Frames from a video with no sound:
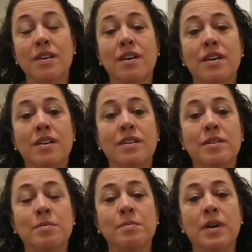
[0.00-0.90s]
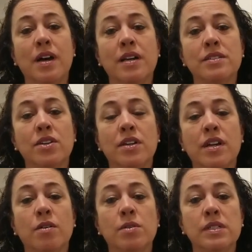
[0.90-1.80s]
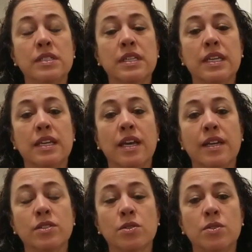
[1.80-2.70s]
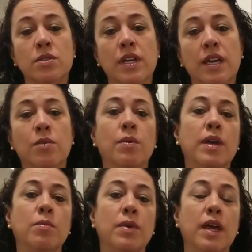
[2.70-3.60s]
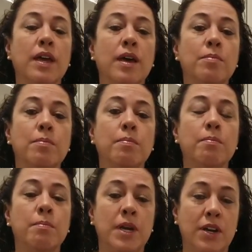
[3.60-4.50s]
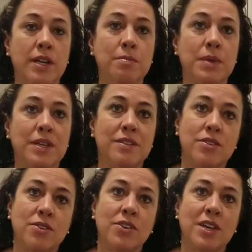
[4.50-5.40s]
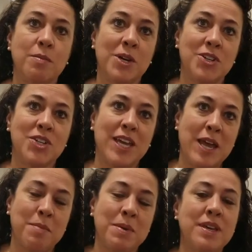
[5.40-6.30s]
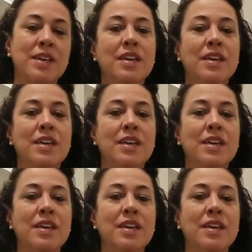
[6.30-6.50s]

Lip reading: I started out really skinny in high school, gained weight when I got married, because you know, you get married, you get happy,